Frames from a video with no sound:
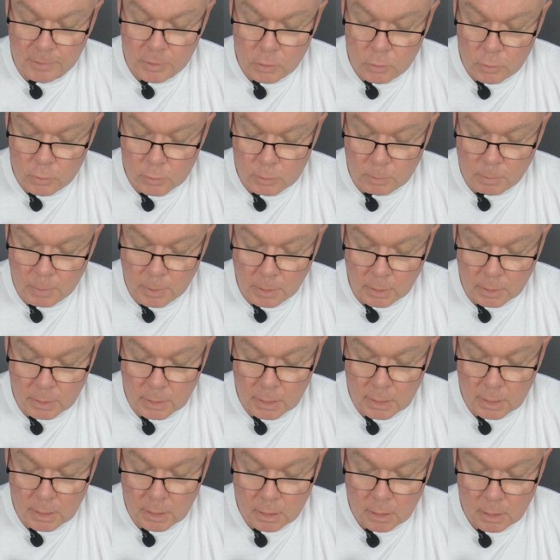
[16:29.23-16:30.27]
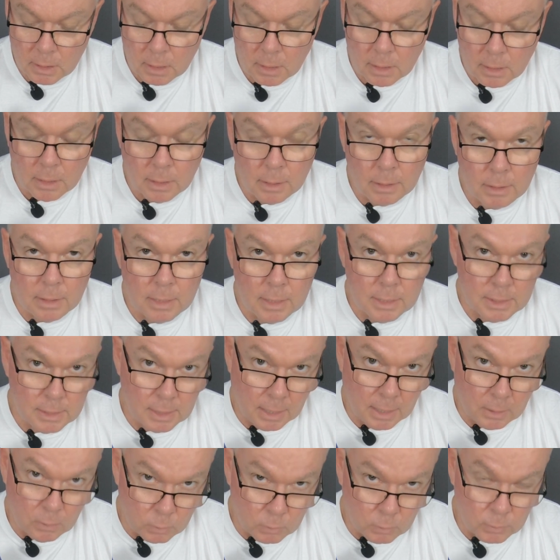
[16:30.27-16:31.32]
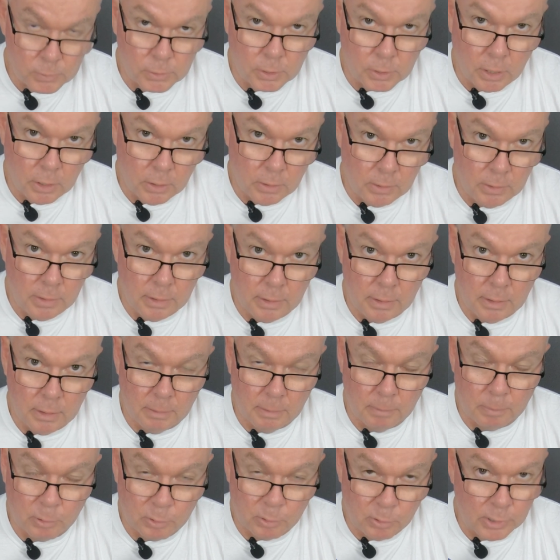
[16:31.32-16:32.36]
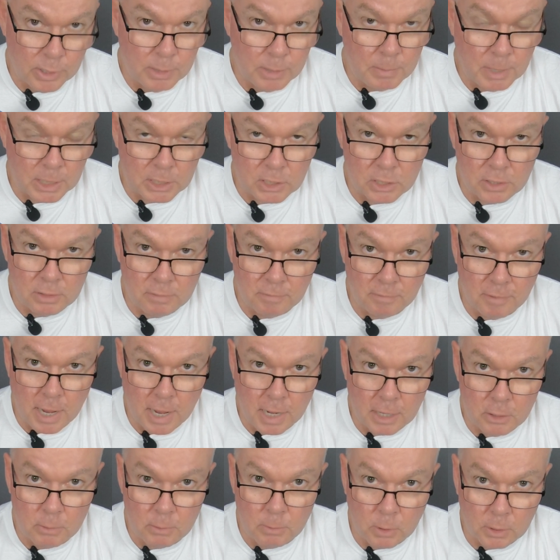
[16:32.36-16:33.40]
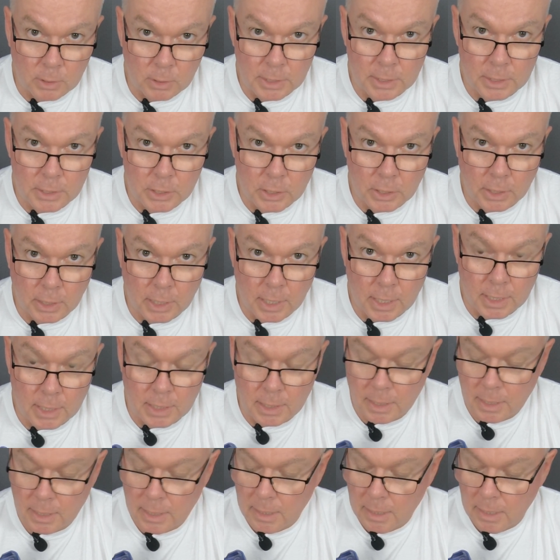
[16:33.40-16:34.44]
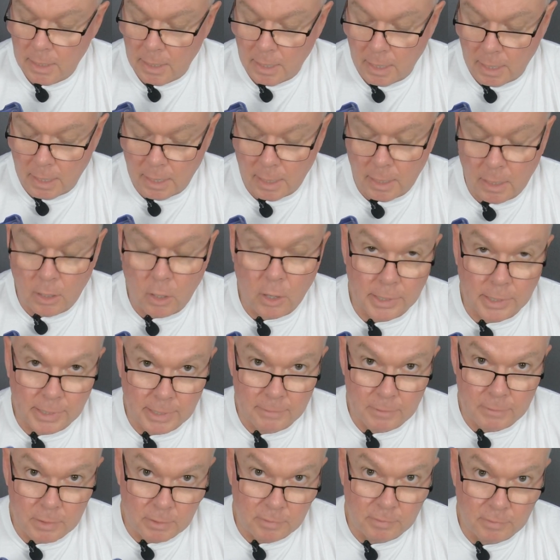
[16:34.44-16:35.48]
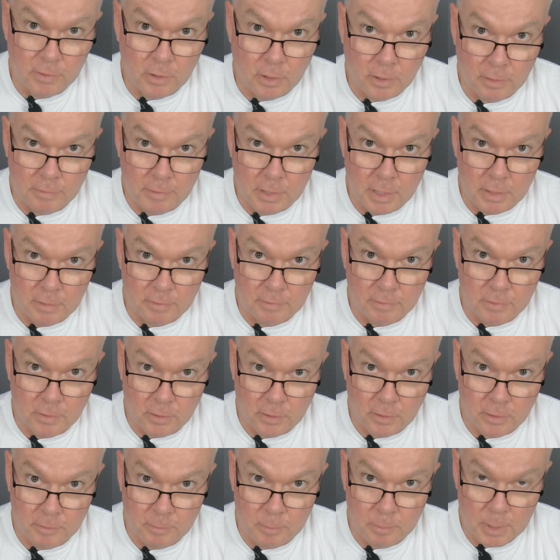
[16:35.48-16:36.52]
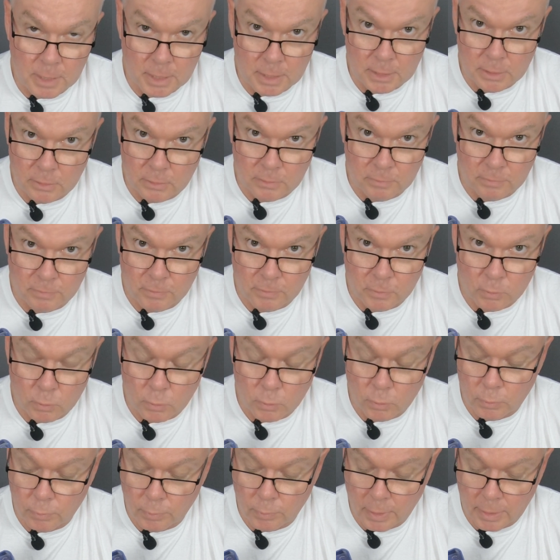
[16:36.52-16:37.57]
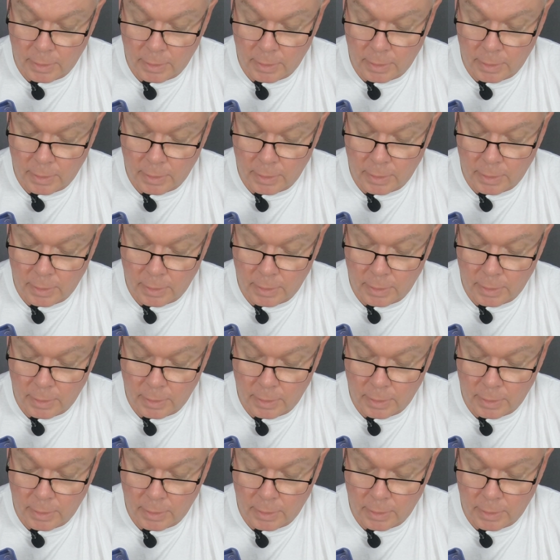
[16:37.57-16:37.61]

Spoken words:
usability, these are also pretty much invaluable in your kit. I give it a 5 out of 5 beers for